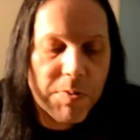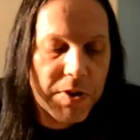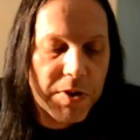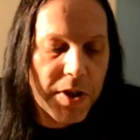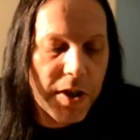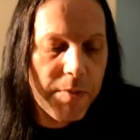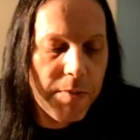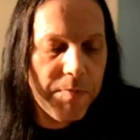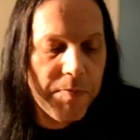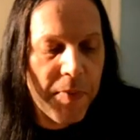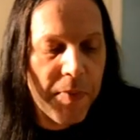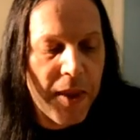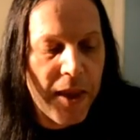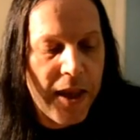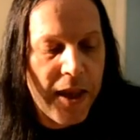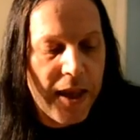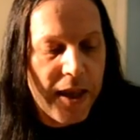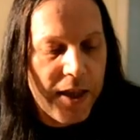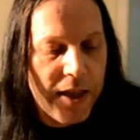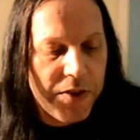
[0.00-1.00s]
But
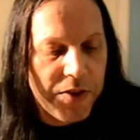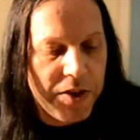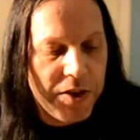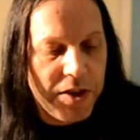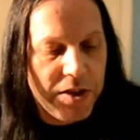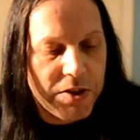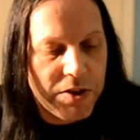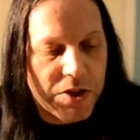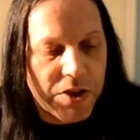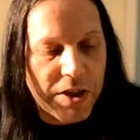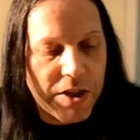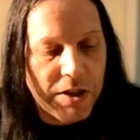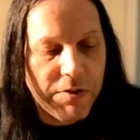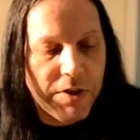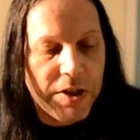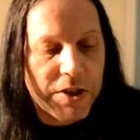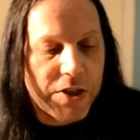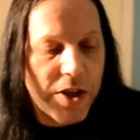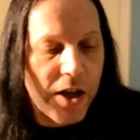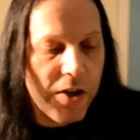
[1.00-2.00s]
the
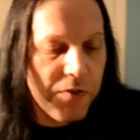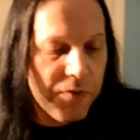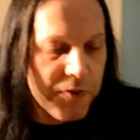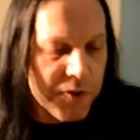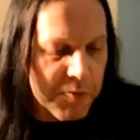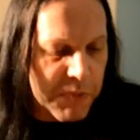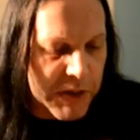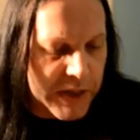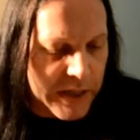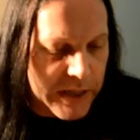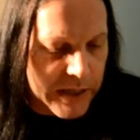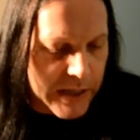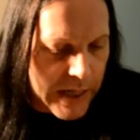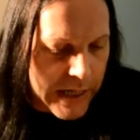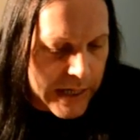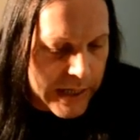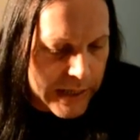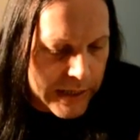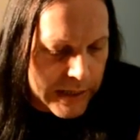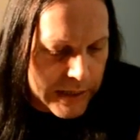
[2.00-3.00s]
distillery itself has been
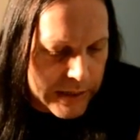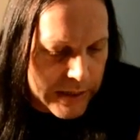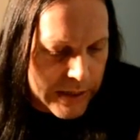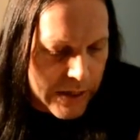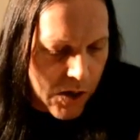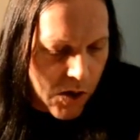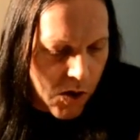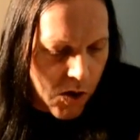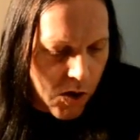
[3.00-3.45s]
in